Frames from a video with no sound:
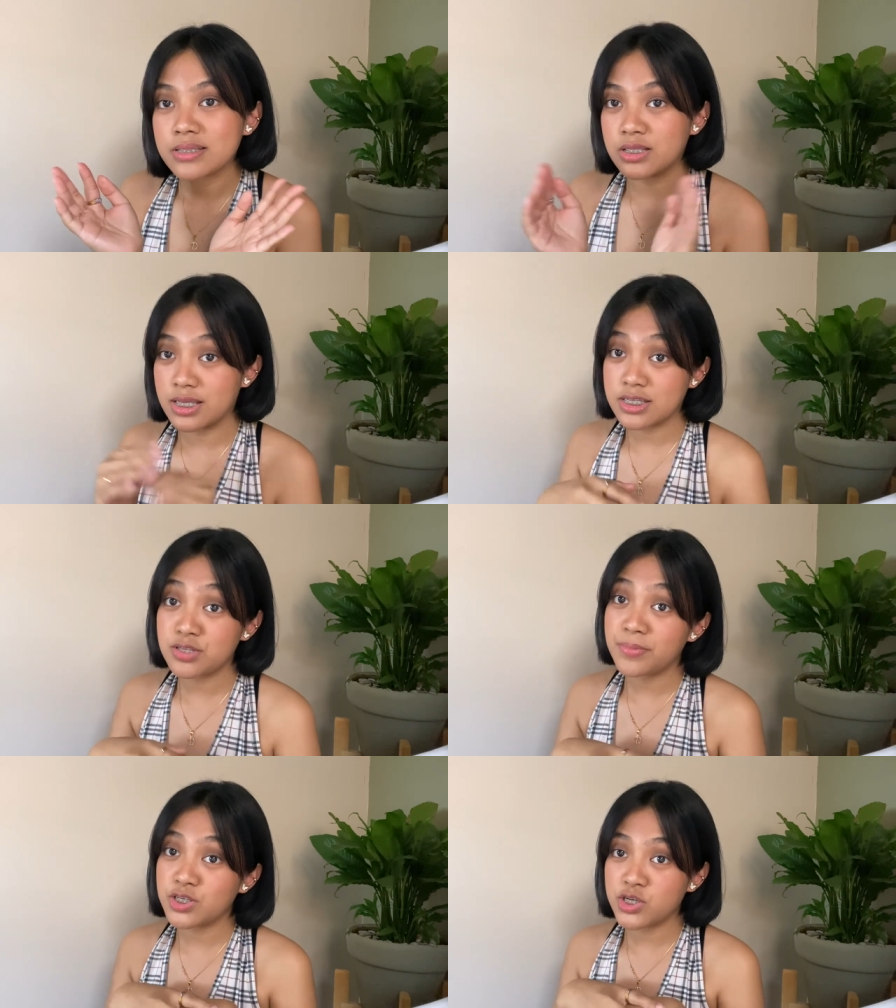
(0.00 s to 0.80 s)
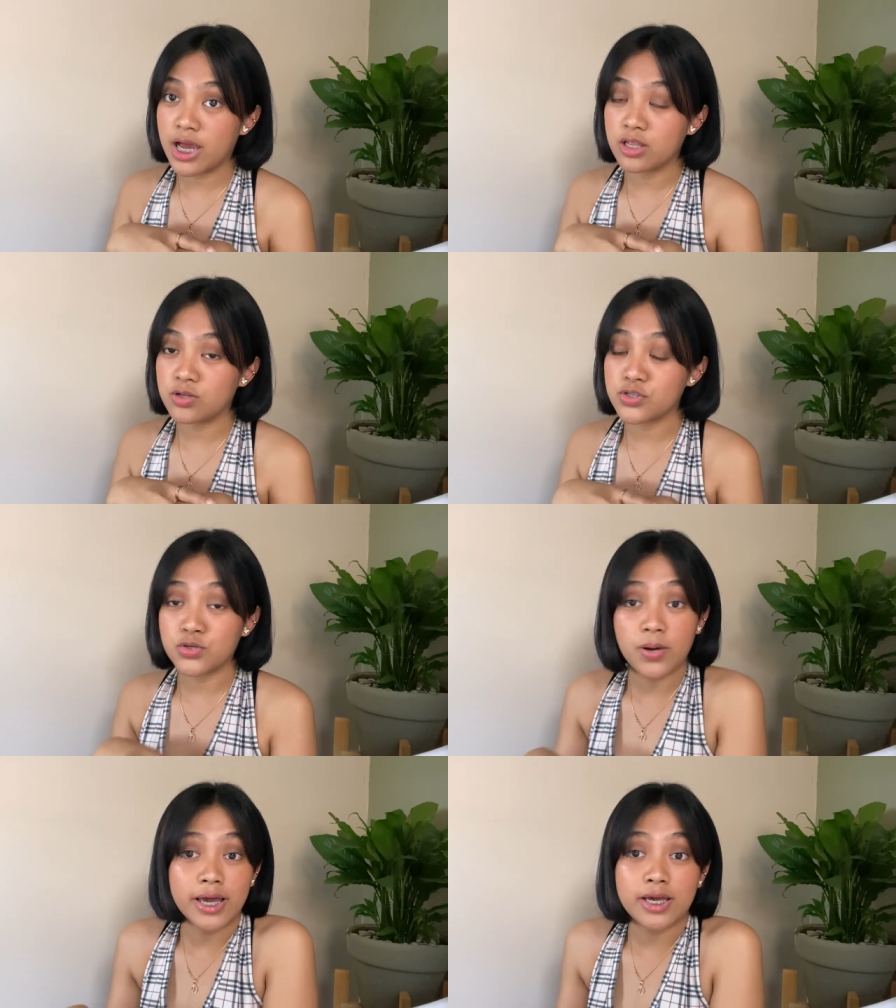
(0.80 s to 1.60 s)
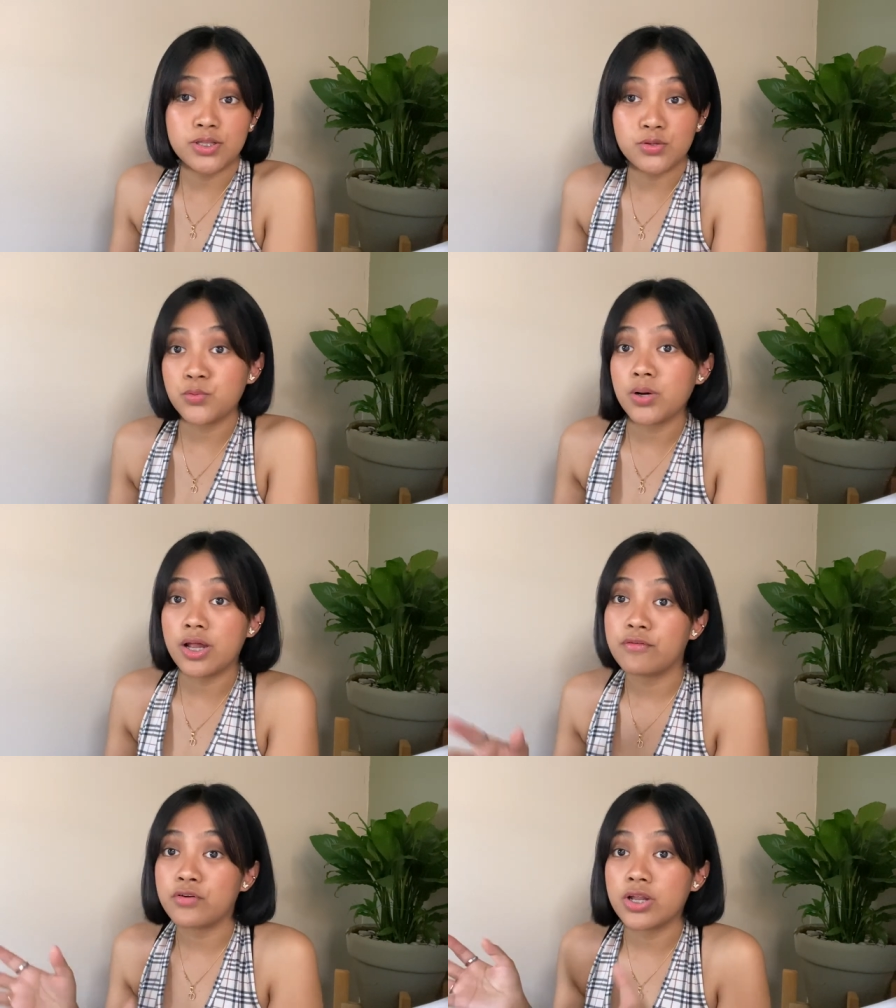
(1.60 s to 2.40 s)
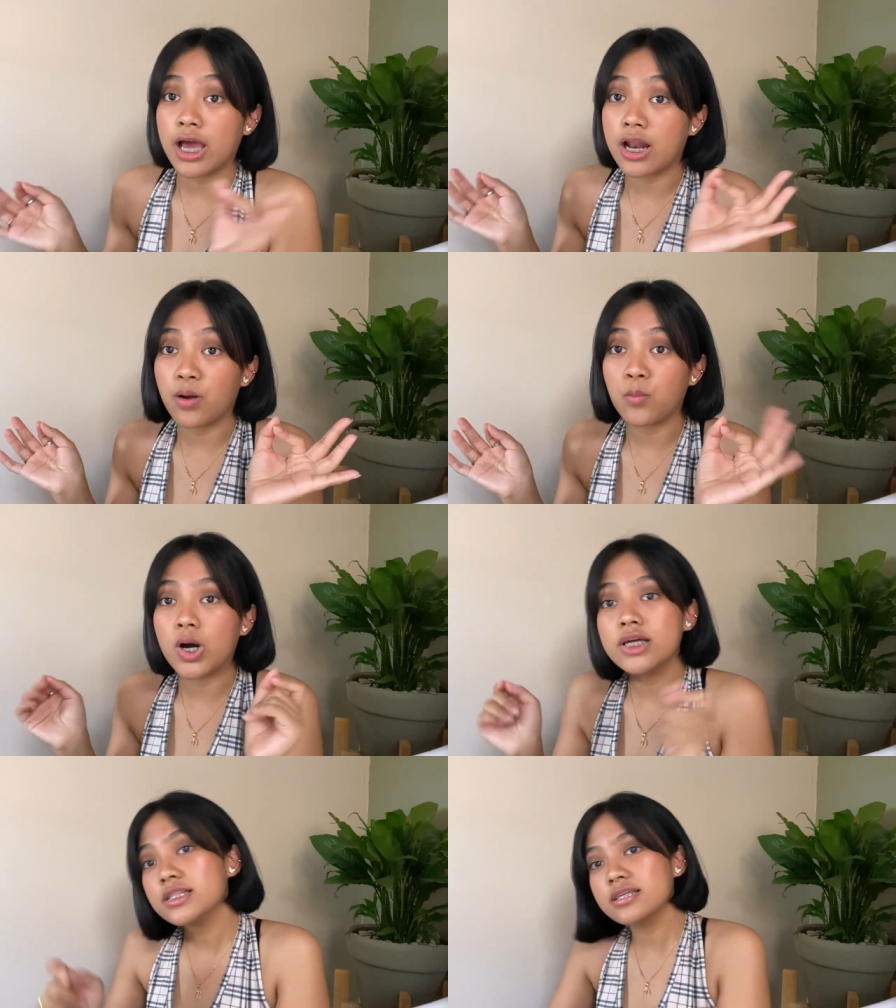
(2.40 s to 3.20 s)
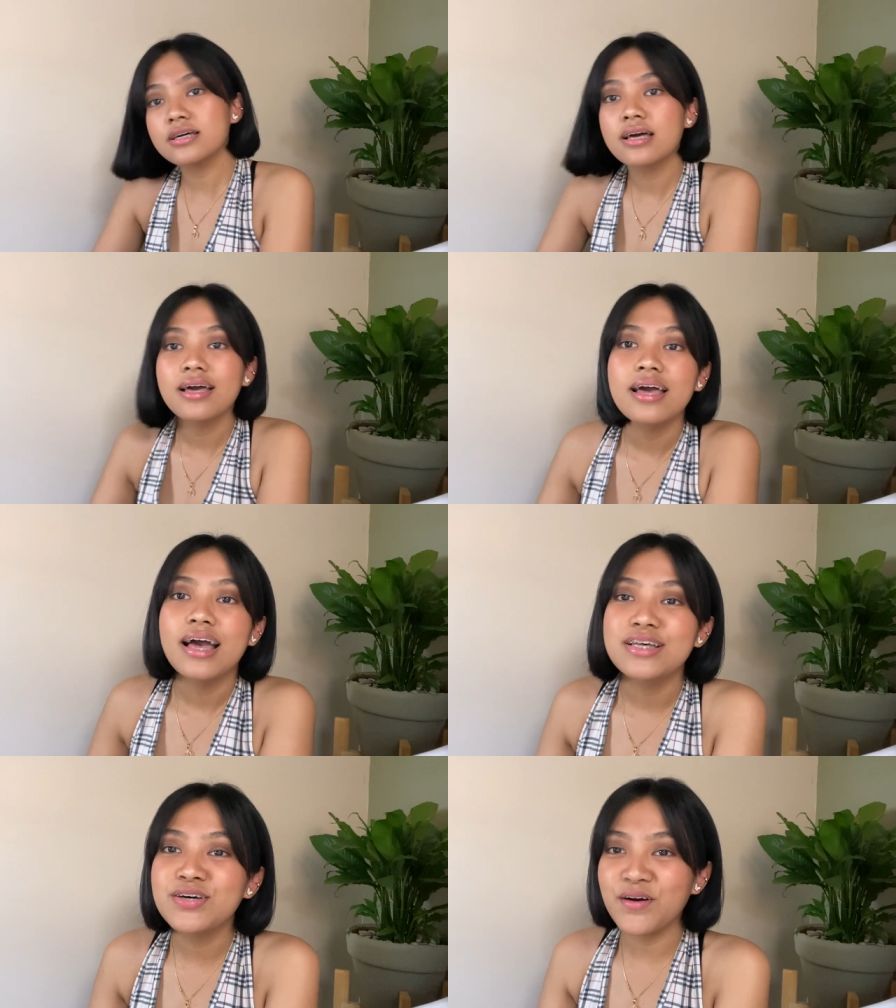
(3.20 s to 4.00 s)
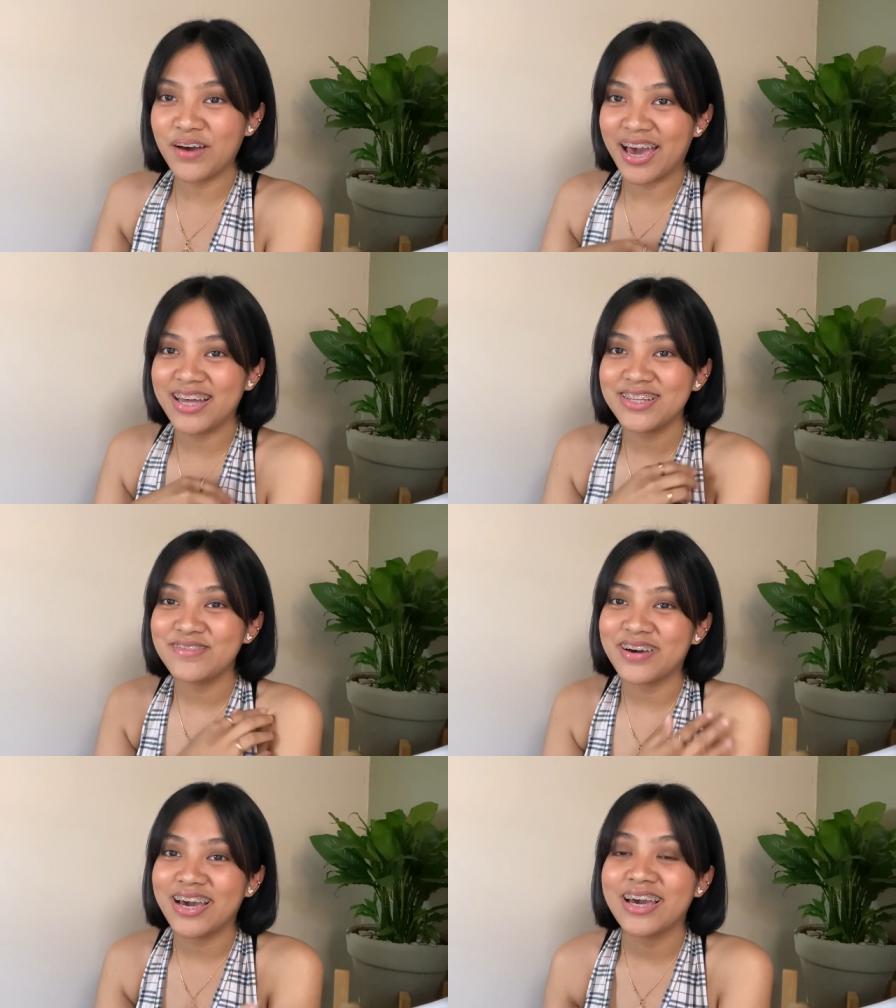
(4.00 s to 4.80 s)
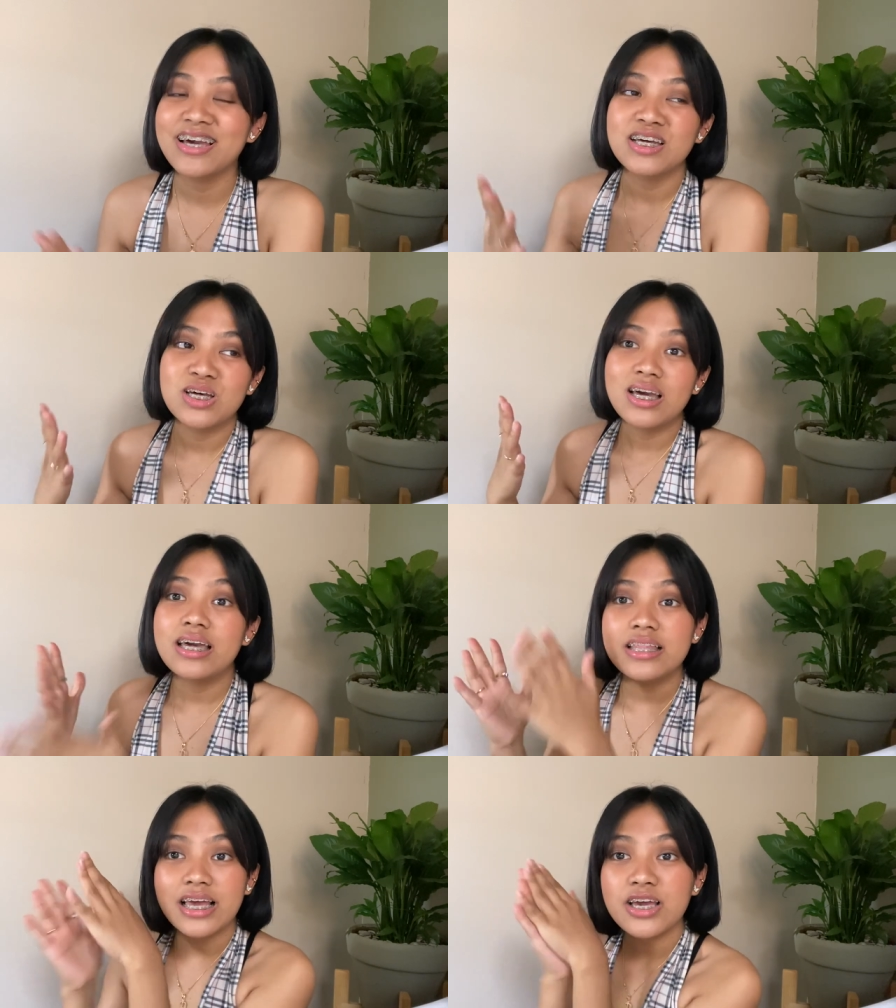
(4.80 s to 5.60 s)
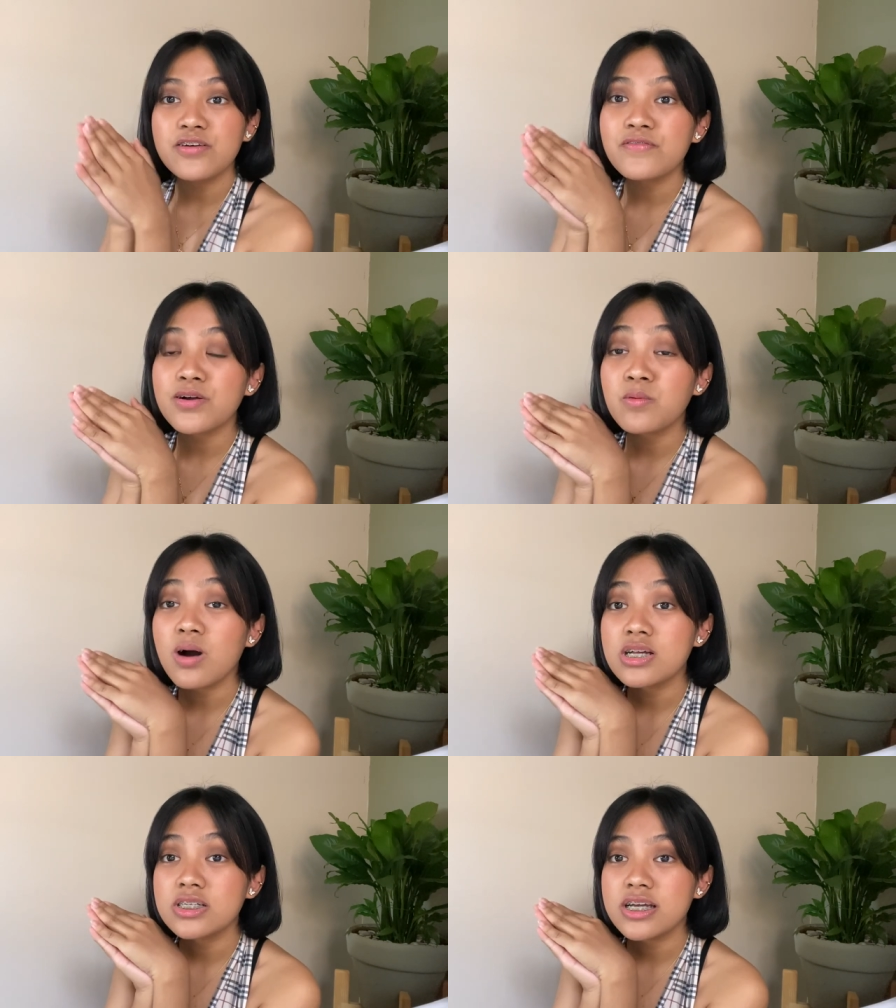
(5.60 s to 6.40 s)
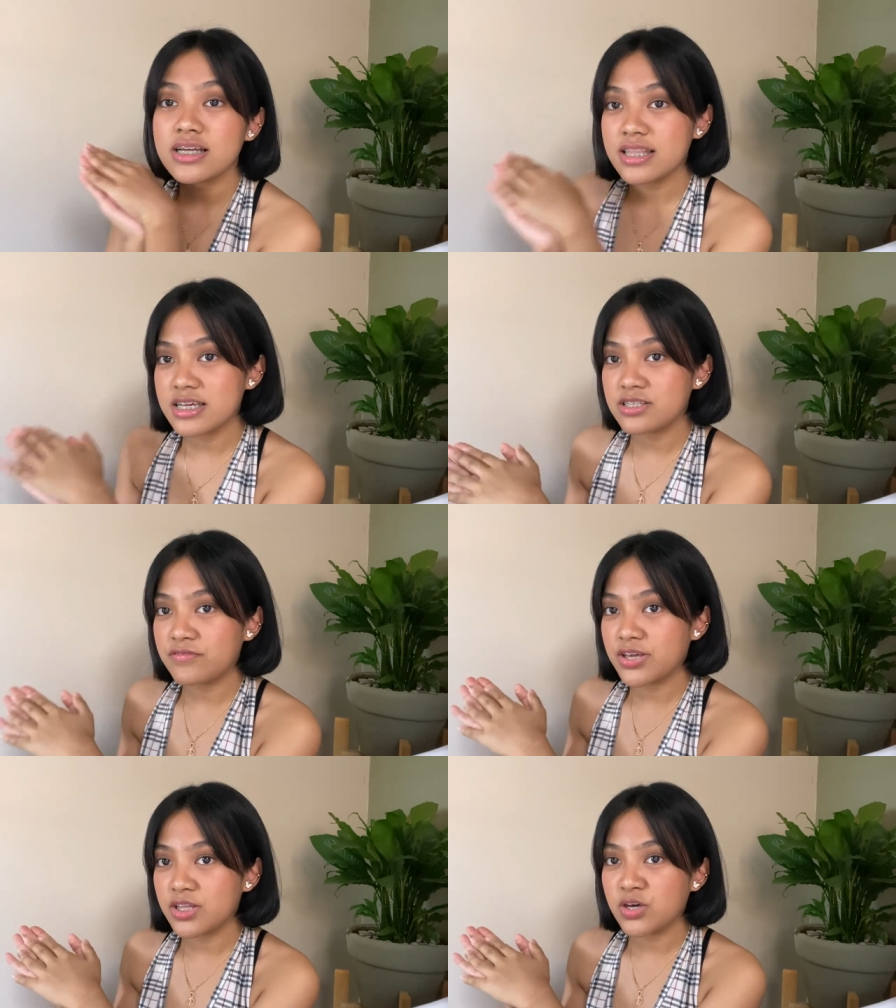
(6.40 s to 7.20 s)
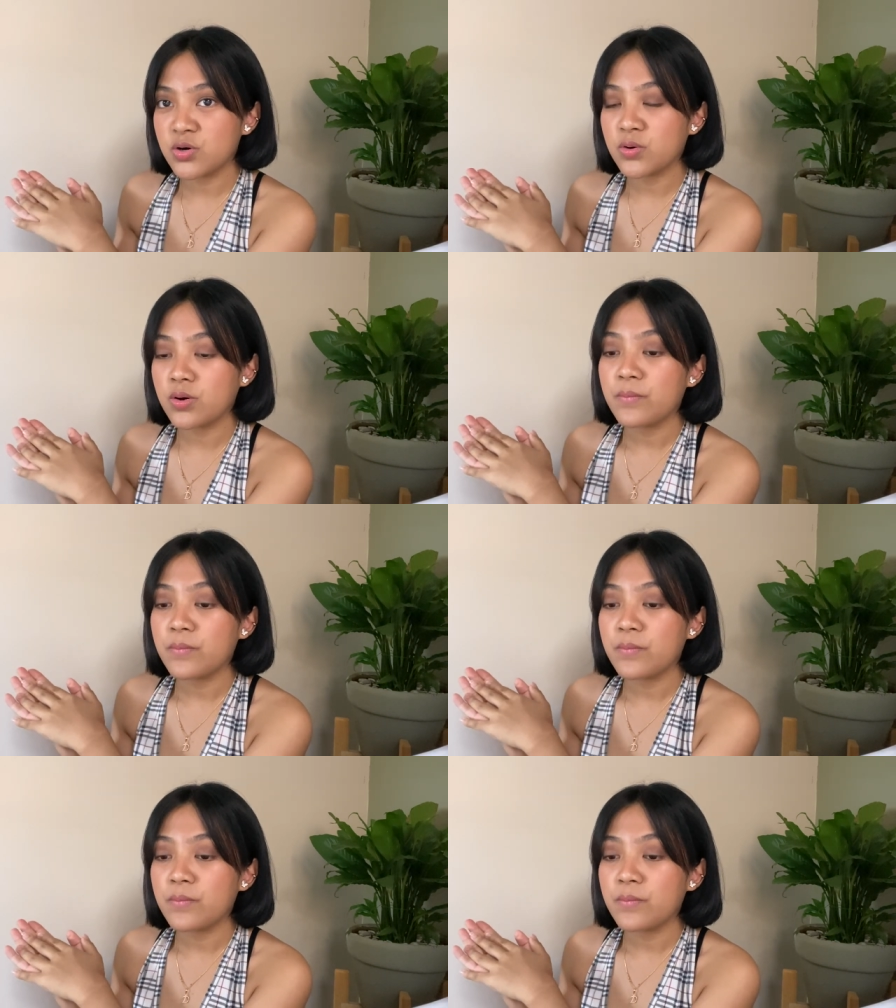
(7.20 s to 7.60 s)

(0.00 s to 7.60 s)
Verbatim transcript: this is my channel, so I can do whatever that I want. So anyway, thank you for watching this video.